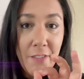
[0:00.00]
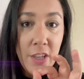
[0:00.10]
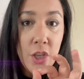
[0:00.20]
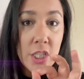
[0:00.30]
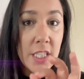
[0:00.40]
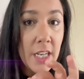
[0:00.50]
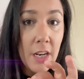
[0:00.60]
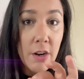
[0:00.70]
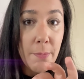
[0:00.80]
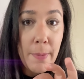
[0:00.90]
been using a
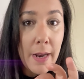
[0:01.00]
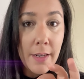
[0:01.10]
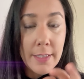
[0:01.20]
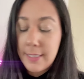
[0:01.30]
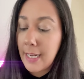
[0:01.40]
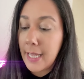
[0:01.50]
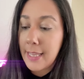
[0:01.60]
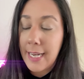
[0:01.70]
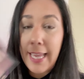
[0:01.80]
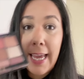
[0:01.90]
lot of palettes
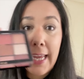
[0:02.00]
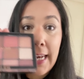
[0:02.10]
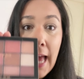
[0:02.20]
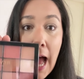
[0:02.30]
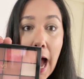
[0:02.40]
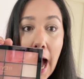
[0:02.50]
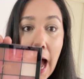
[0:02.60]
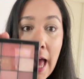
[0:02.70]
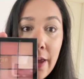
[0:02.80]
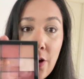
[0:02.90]
lately, and I